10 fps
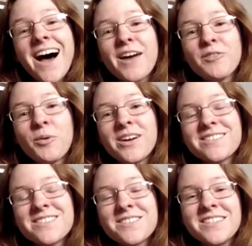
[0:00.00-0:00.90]
Hi
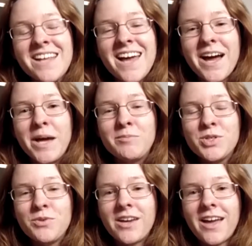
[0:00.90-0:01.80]
everyone, so today I am
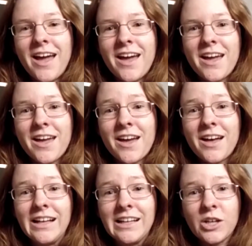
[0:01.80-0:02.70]
doing a
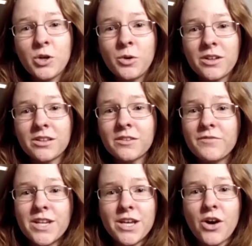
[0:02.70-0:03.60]
quick little
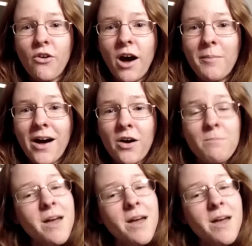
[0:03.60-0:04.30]
video about